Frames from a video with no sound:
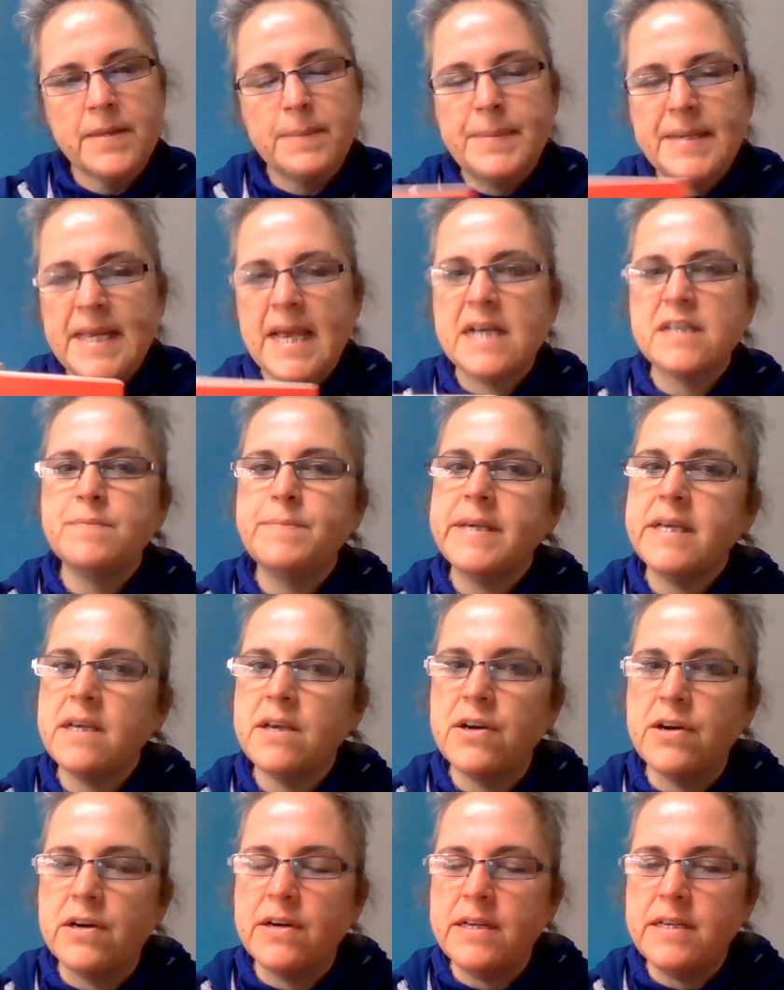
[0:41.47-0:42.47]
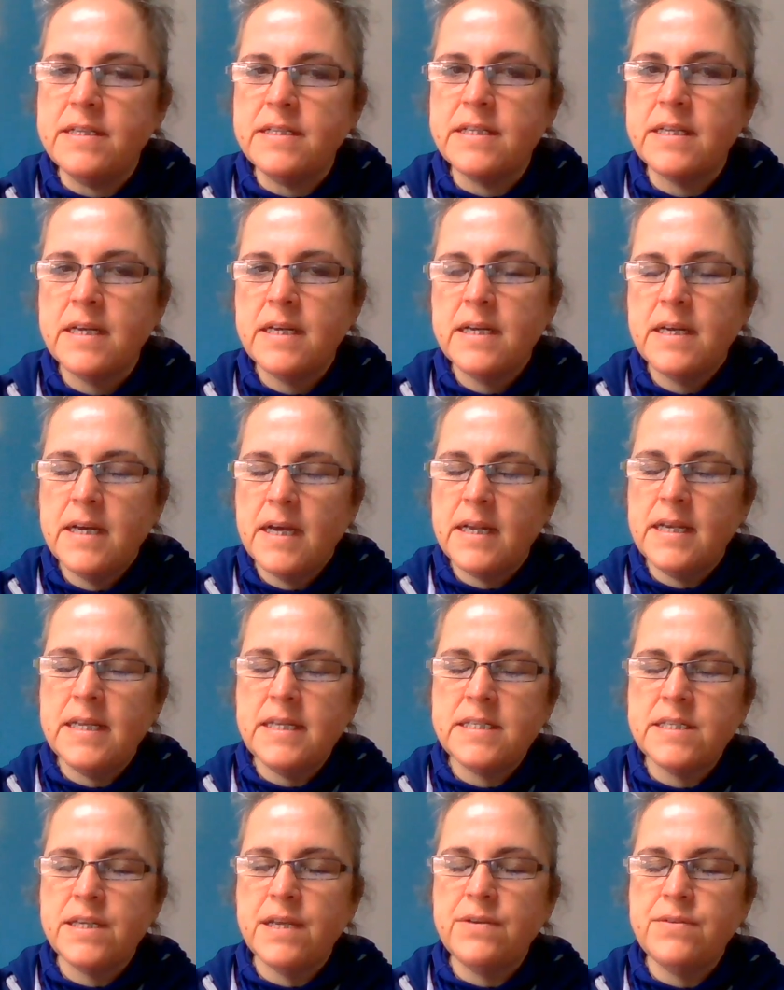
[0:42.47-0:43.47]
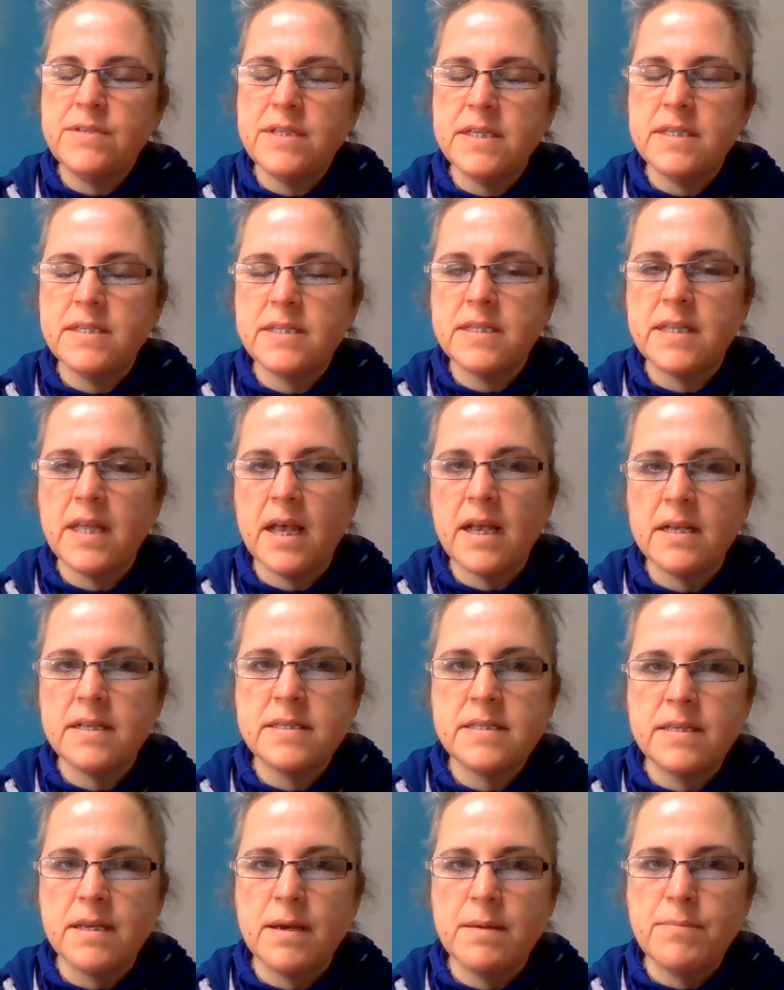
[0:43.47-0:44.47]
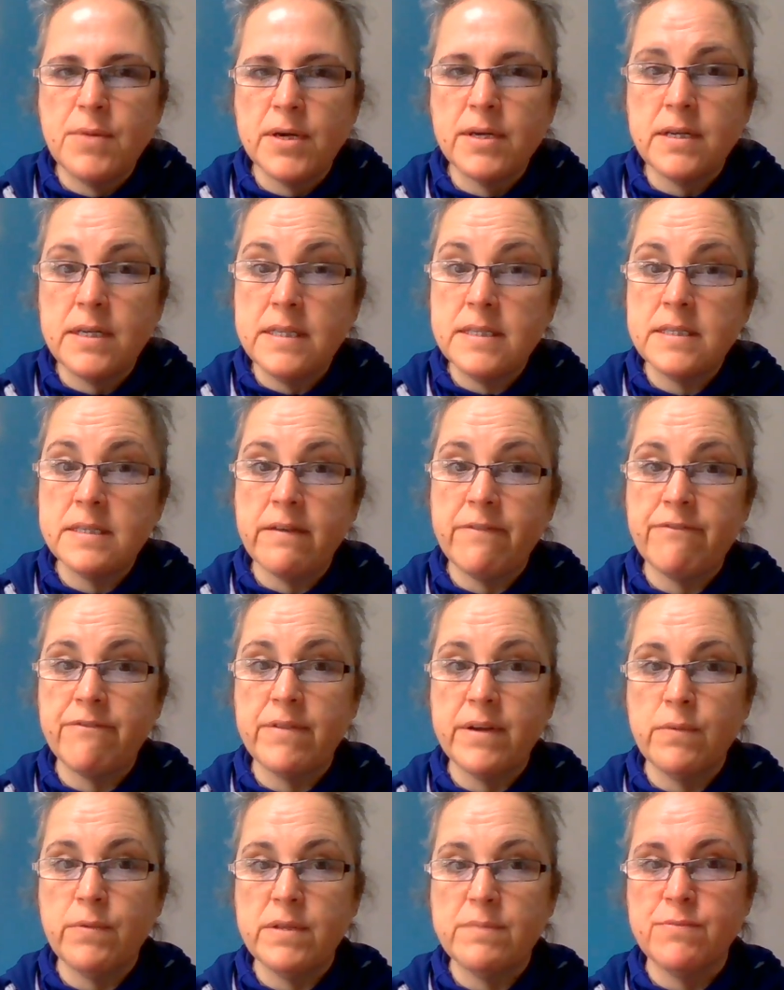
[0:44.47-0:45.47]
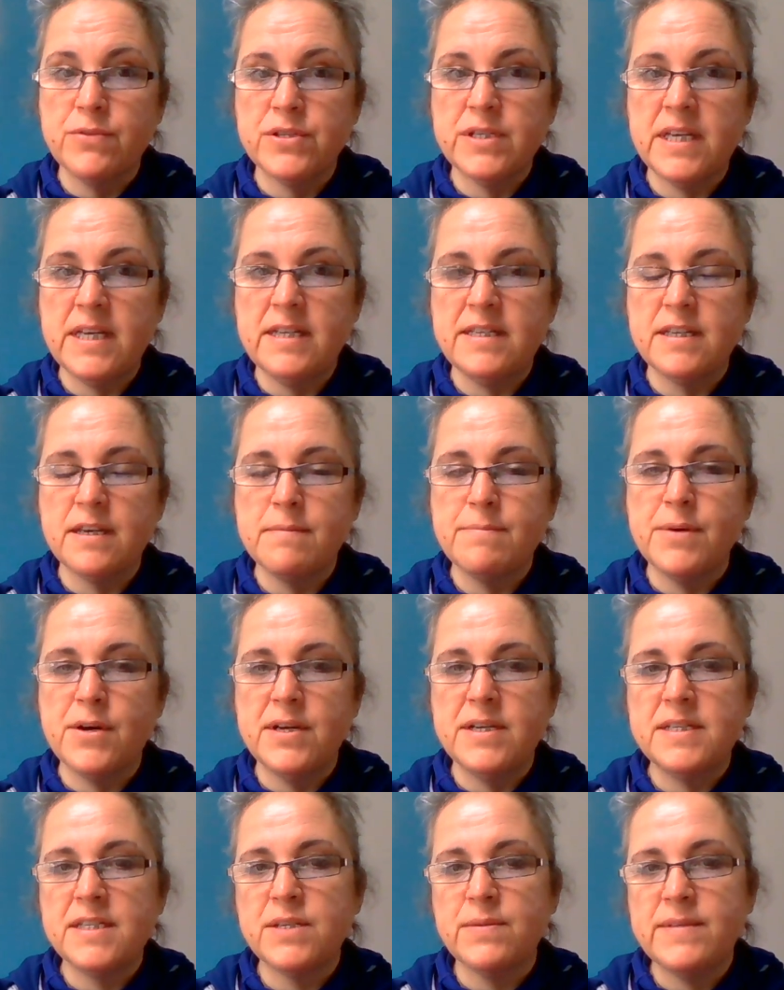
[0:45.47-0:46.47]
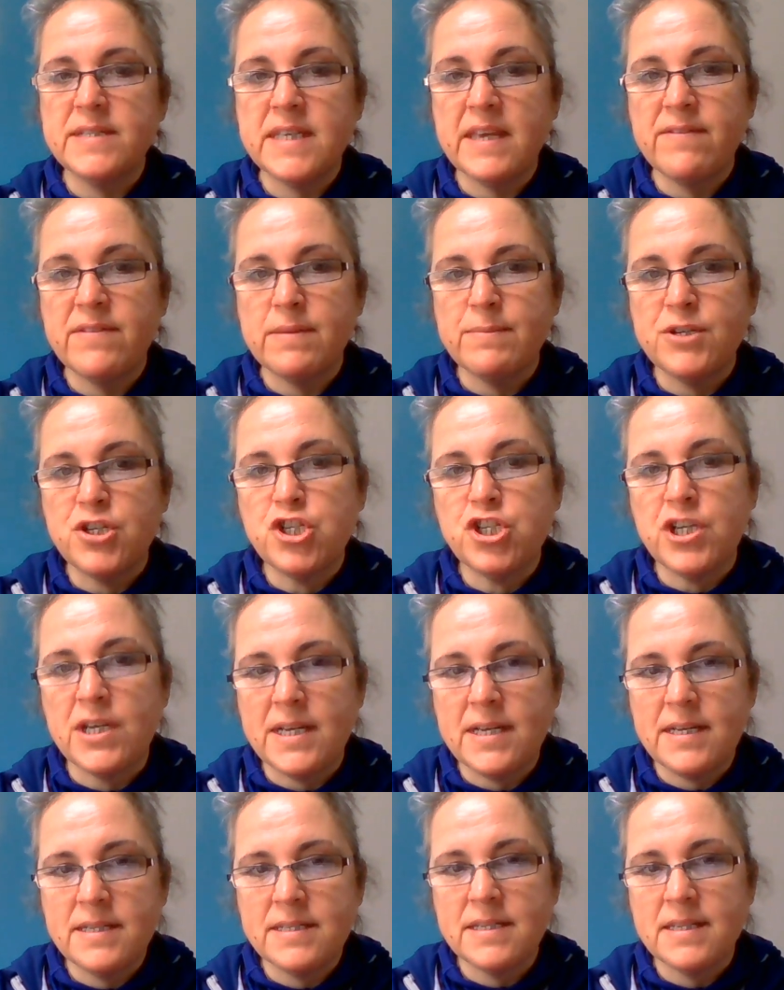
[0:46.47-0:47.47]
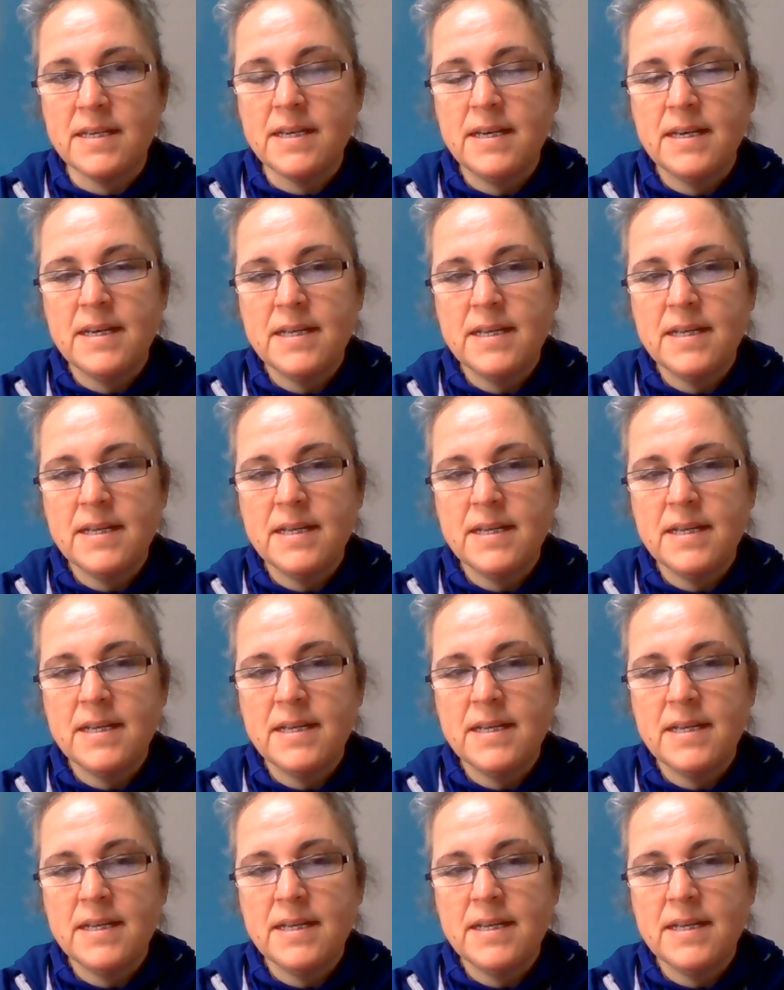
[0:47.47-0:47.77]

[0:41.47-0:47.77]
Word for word: But he has been kind and he's noticed that uh, Michael is suffering with mosquito bites, so he's given him a sheet